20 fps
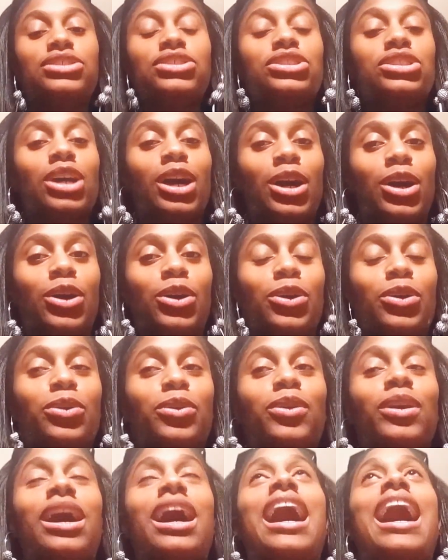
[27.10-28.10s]

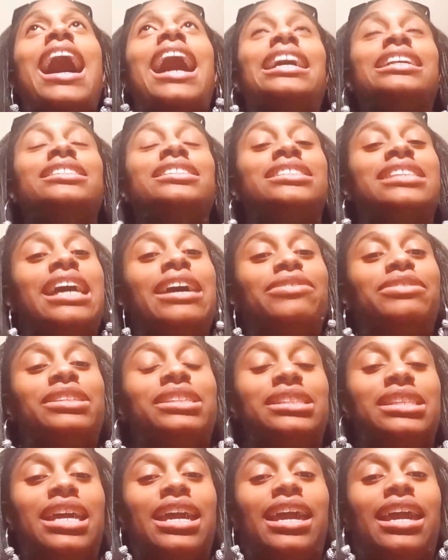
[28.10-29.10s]
so I just have to
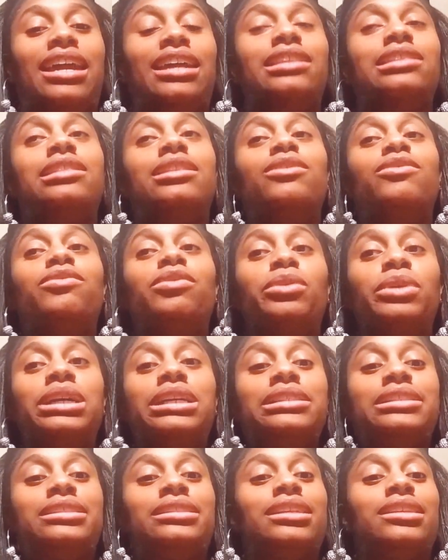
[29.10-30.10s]
say, The
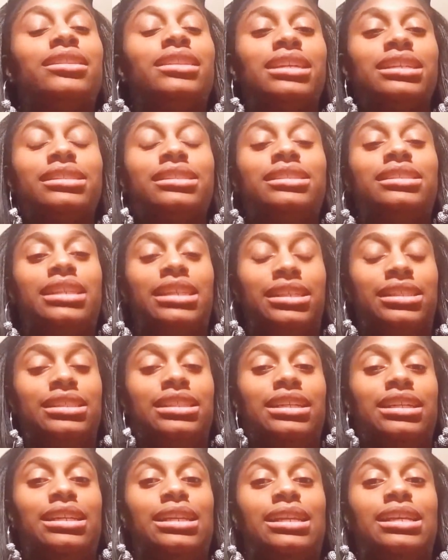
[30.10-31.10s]
Voice this
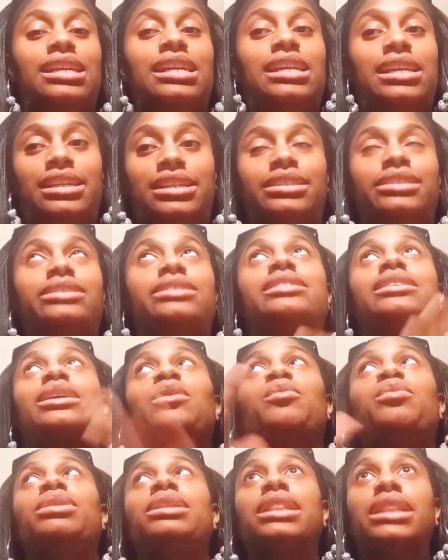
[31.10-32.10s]
season is
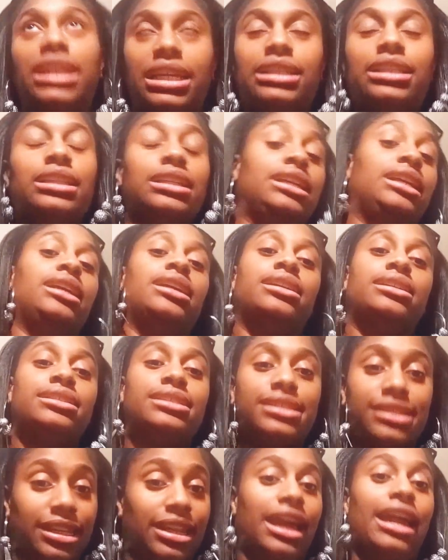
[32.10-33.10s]
completely
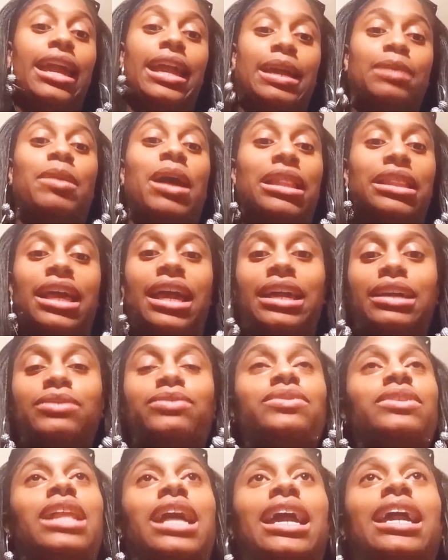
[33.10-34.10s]
slaying my
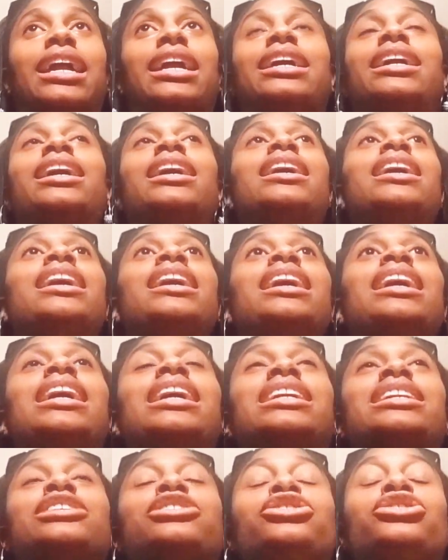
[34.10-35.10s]
life. Like,
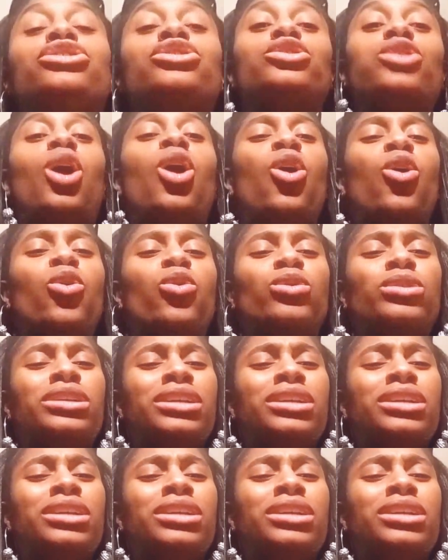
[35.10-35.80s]
it is so